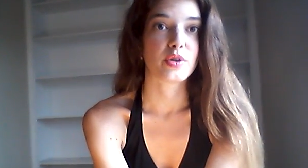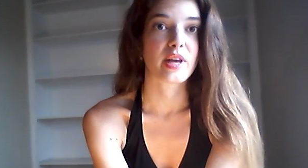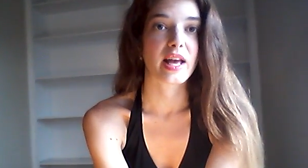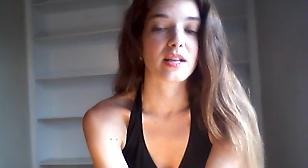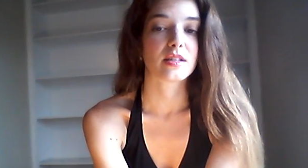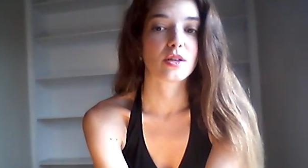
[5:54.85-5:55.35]
You
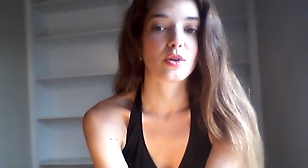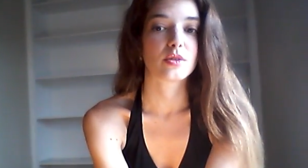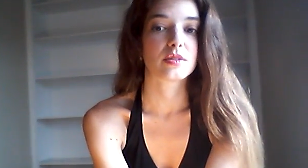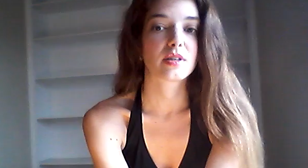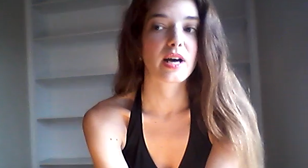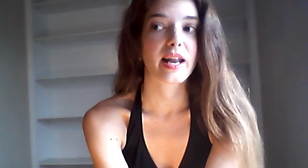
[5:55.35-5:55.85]
can't
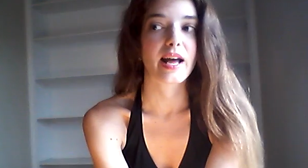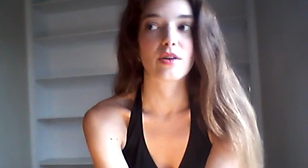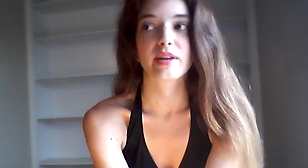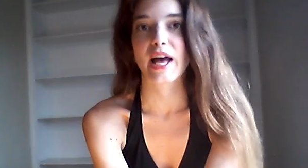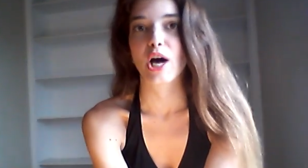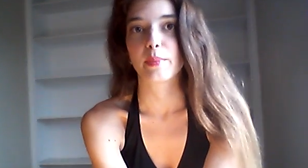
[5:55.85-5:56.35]
cut
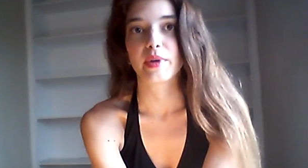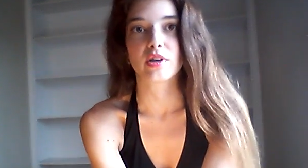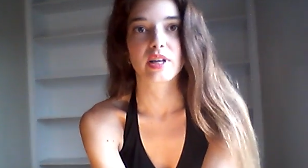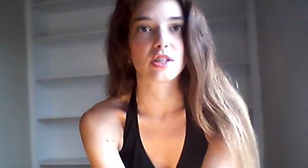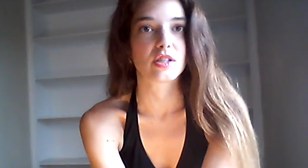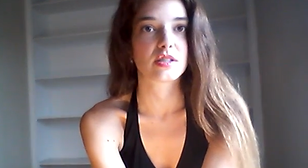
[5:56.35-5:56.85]
out cow
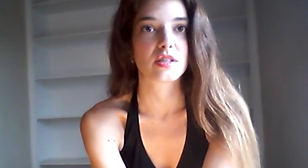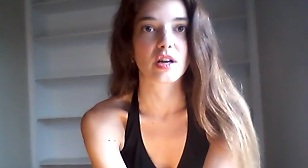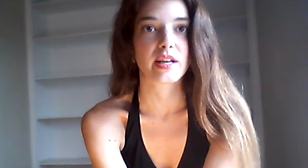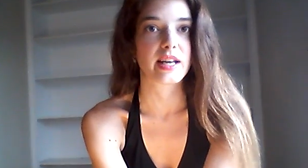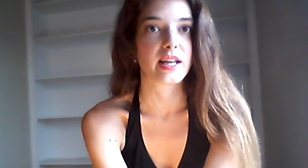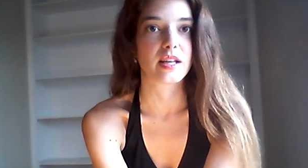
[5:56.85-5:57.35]
milk and just
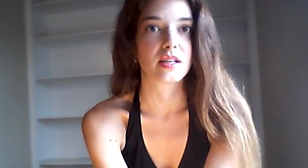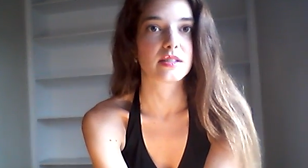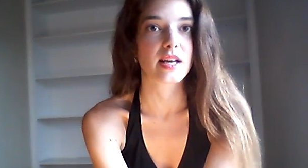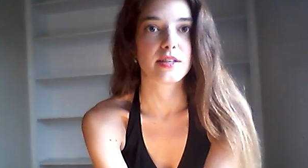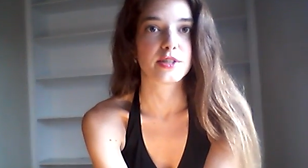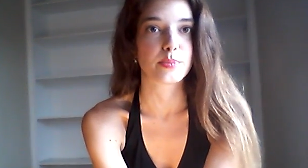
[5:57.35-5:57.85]
start eating
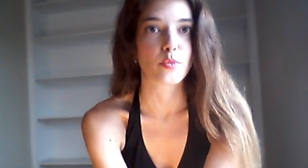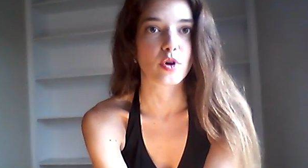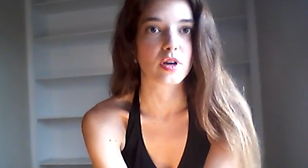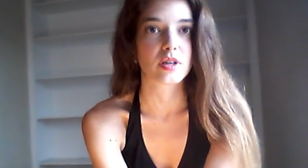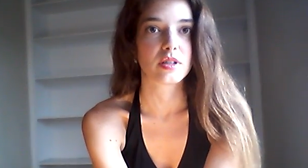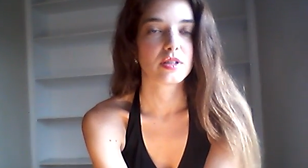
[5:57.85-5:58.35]
tons
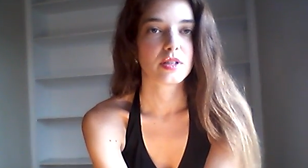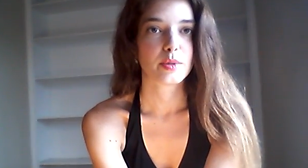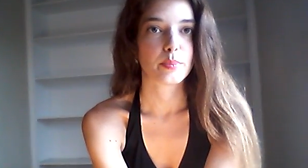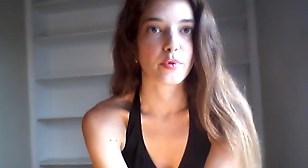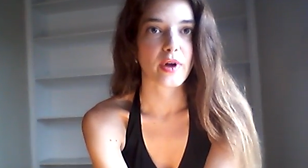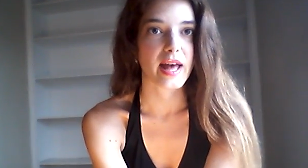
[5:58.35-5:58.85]
more
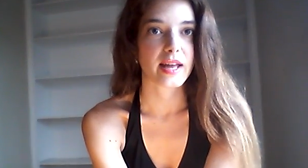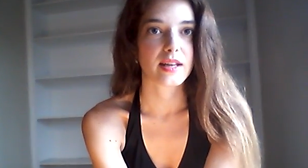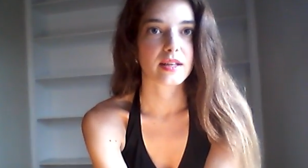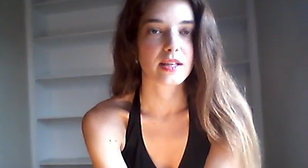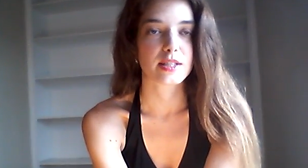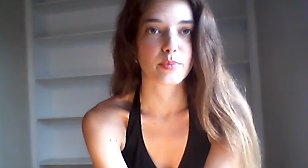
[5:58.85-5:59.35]
bread,
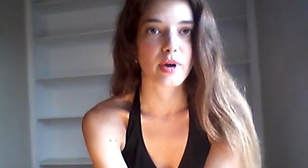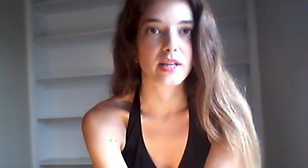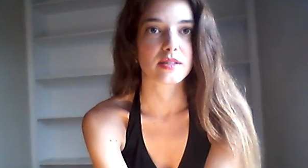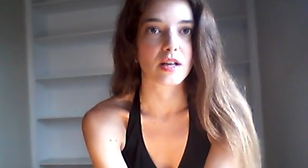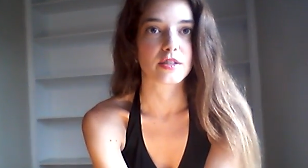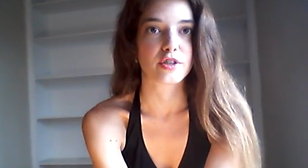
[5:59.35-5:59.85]
because bread
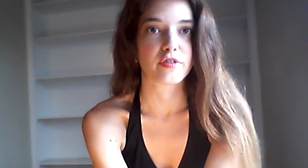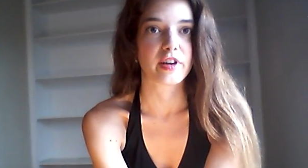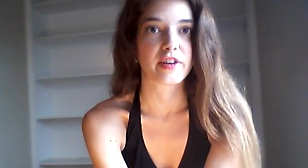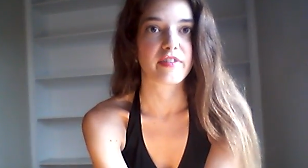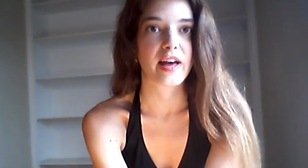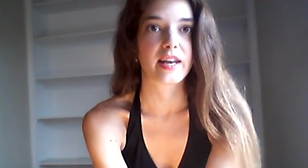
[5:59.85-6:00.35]
is also
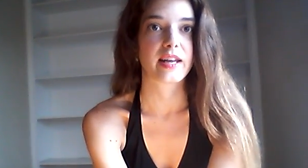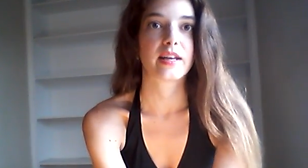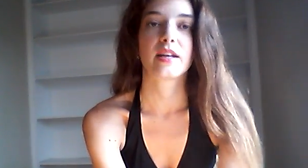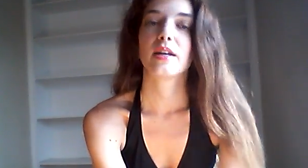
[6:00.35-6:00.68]
very fattening.